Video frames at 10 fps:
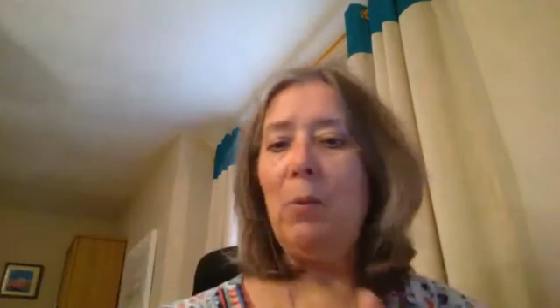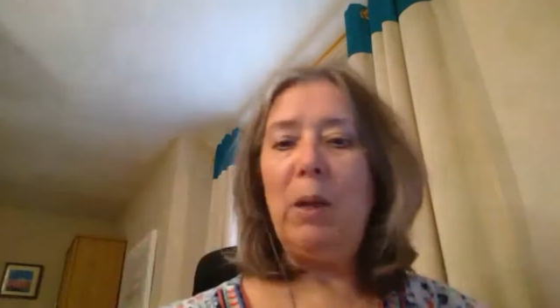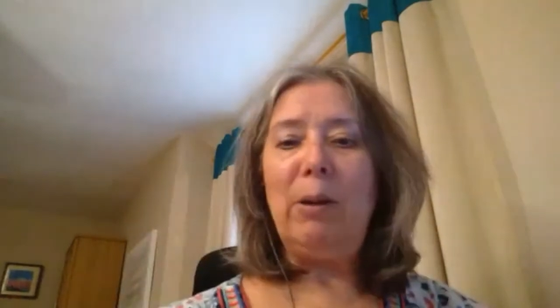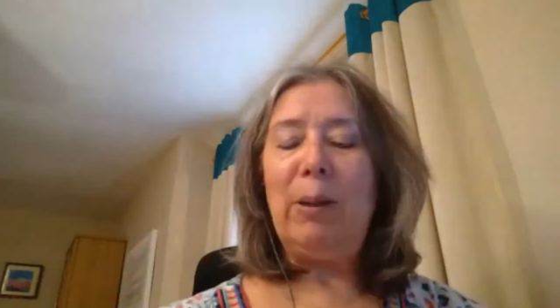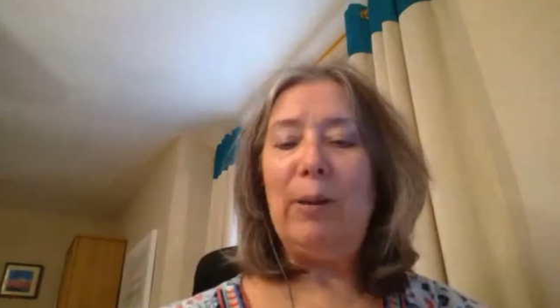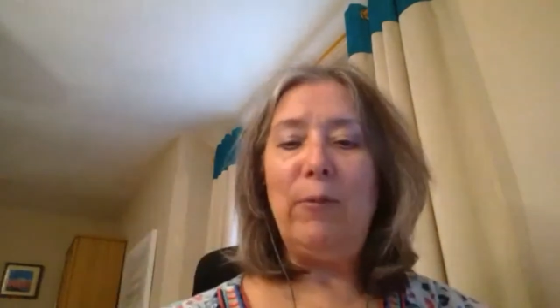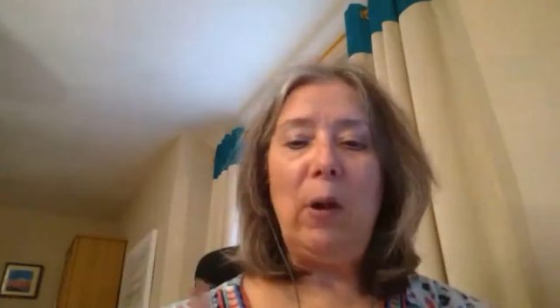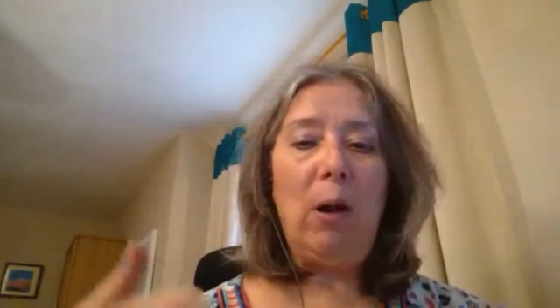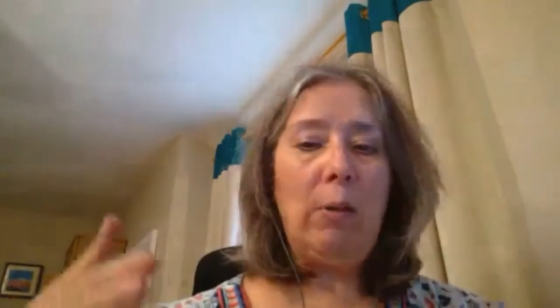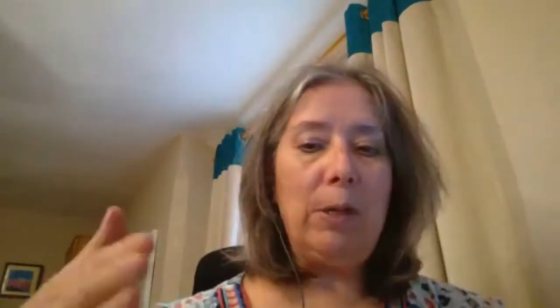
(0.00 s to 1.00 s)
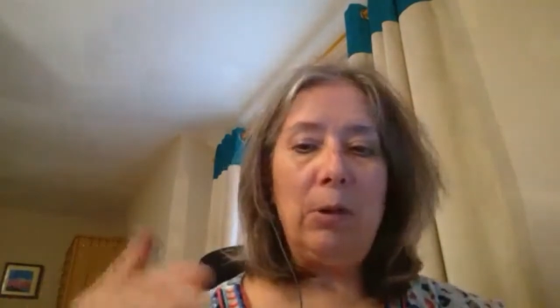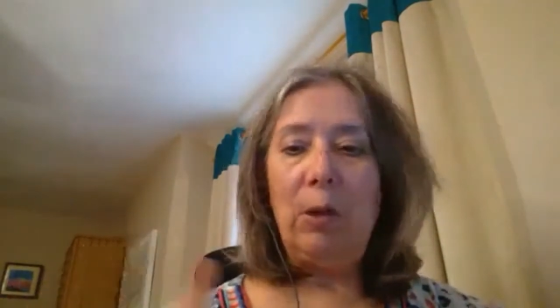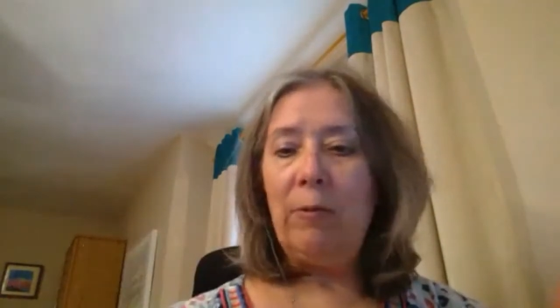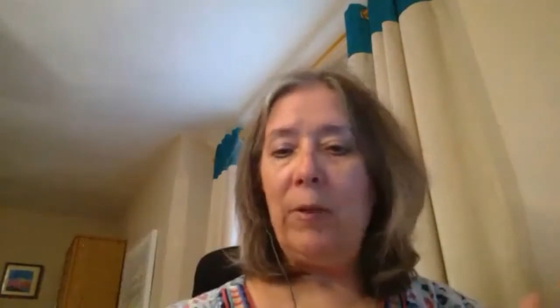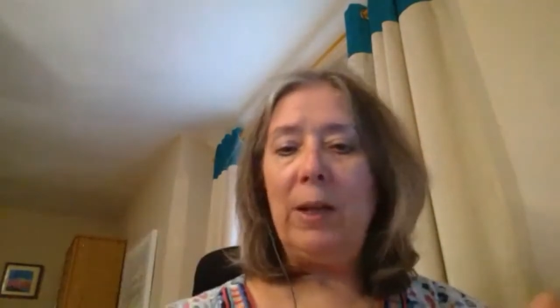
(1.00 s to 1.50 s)
way, way, way far, and you
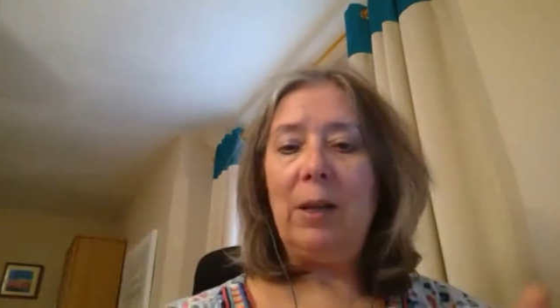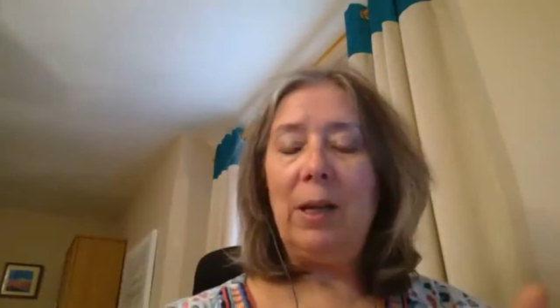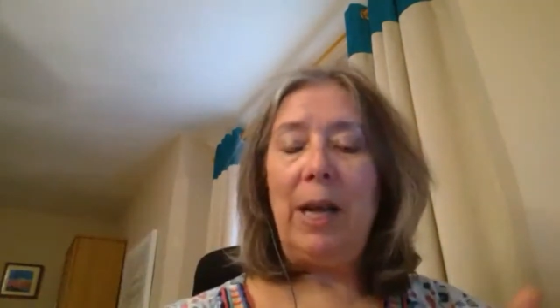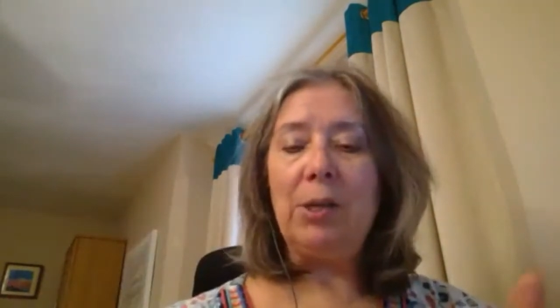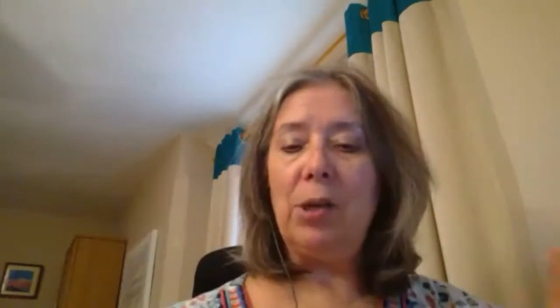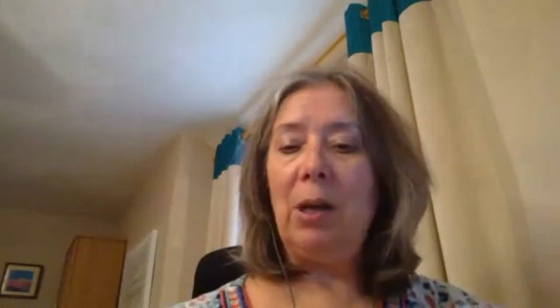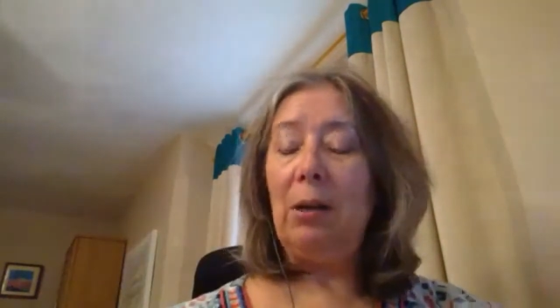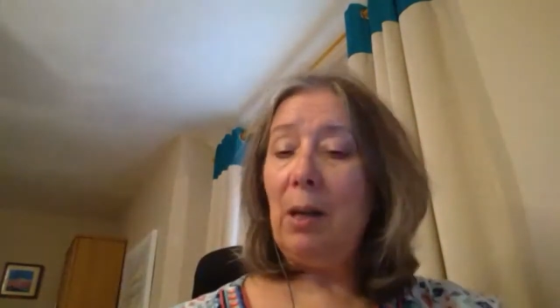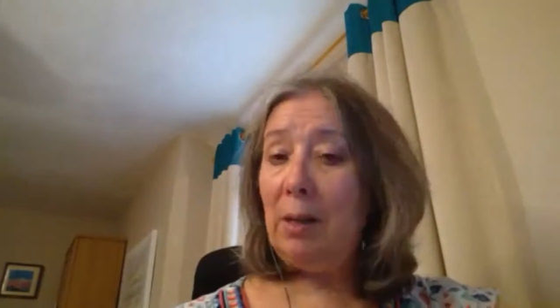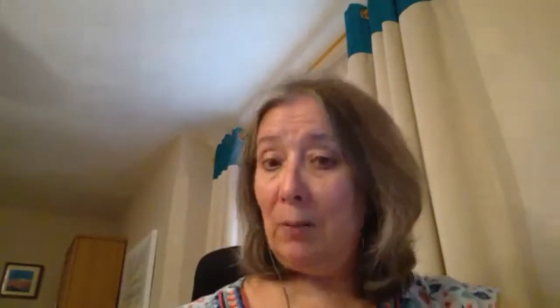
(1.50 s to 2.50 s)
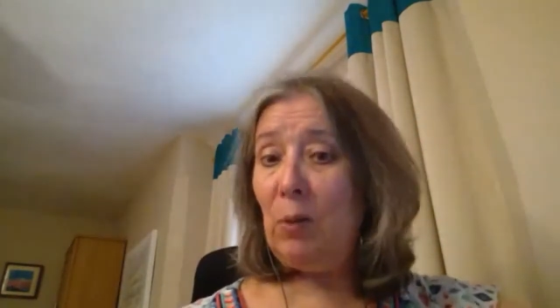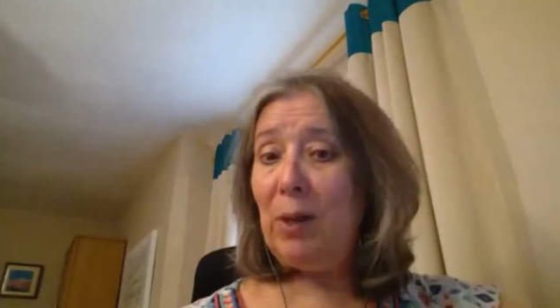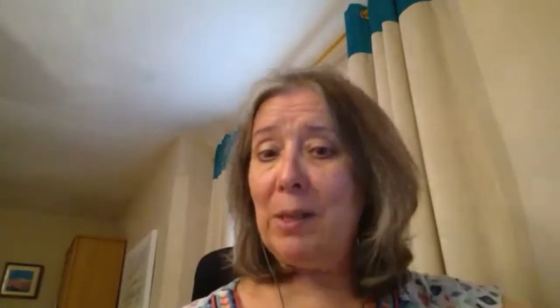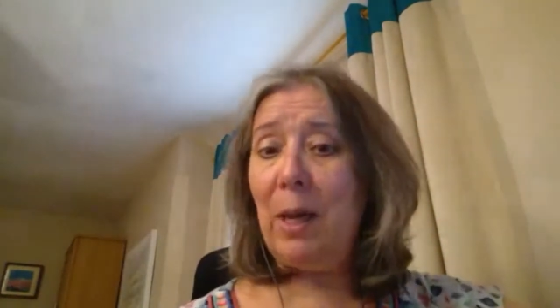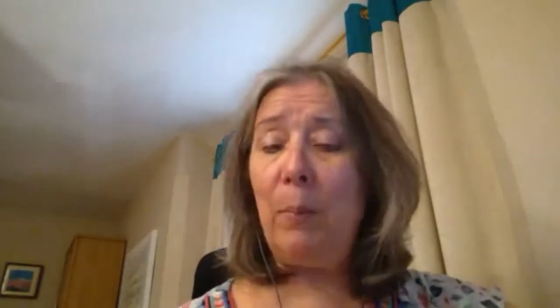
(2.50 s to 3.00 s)
don't find a connection. I'll give you an
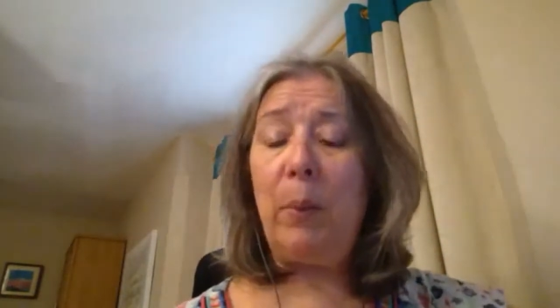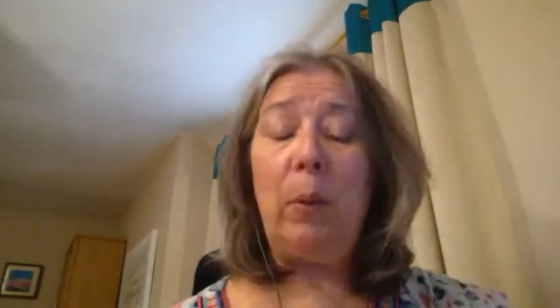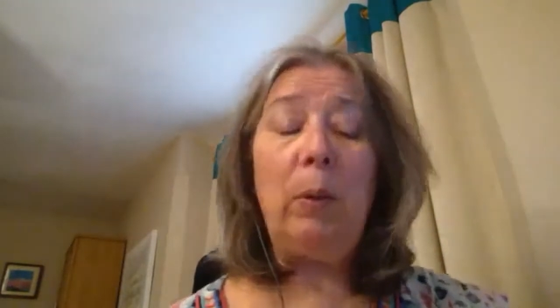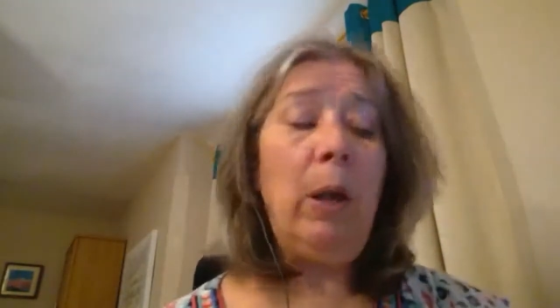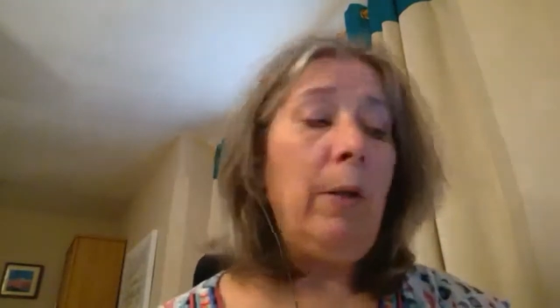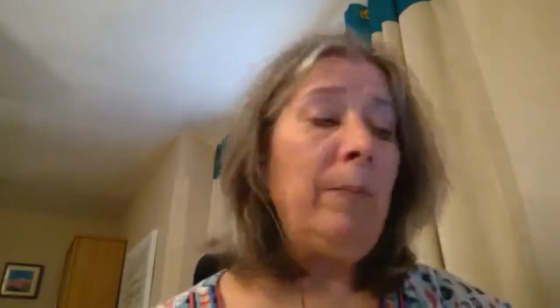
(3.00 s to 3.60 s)
example.